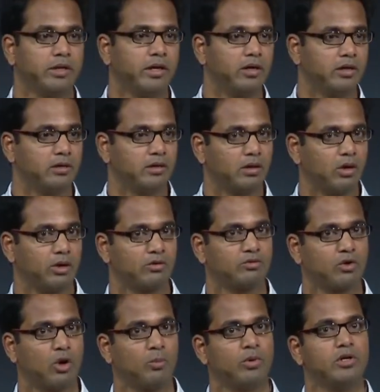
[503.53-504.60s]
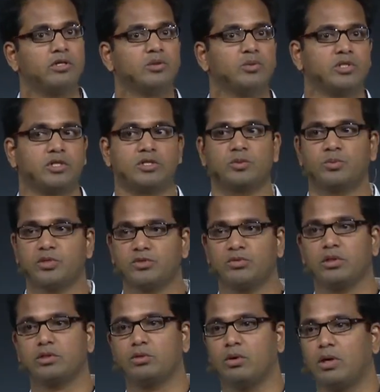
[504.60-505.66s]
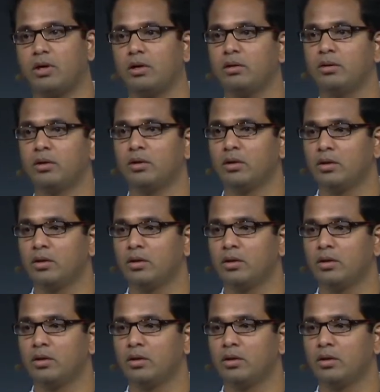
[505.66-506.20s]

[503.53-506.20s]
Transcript: there are a lot of components which are specific to Ara,